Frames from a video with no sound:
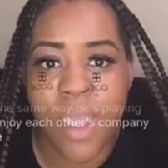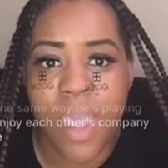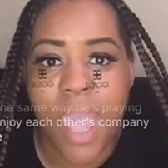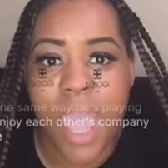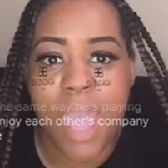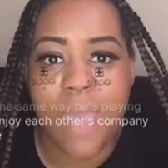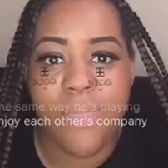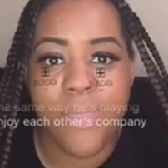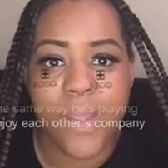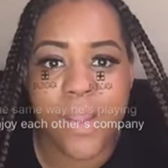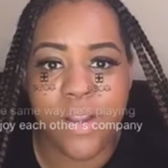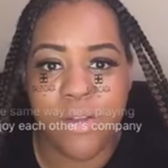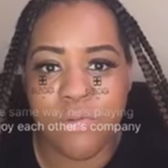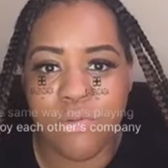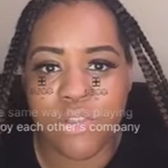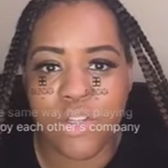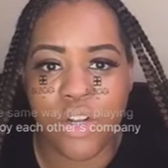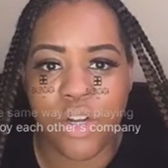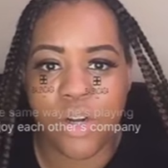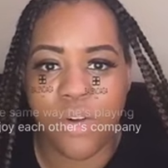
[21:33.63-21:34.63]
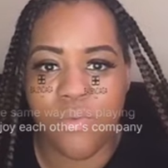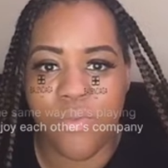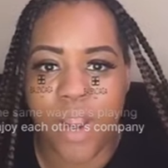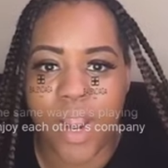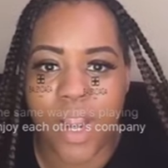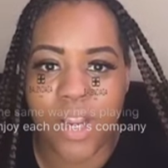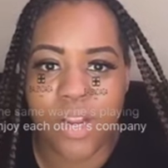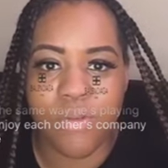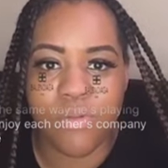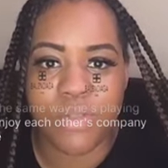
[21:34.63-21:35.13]
and then you turn
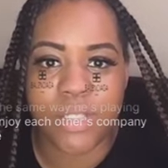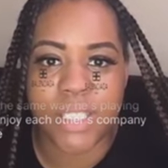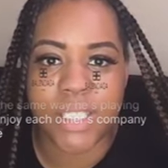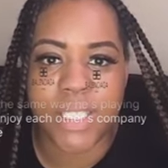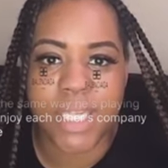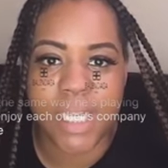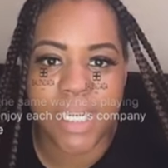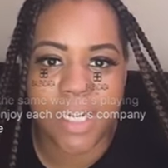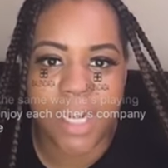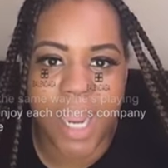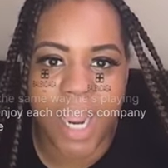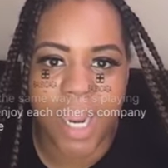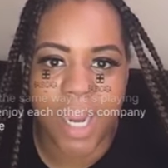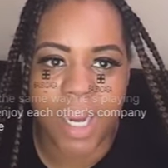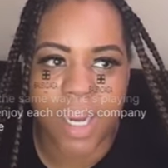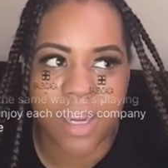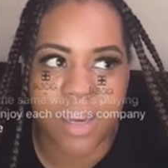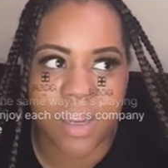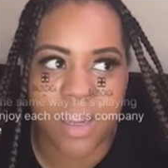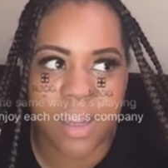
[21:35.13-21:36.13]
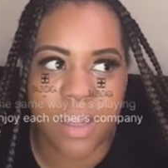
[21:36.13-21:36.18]
around you see like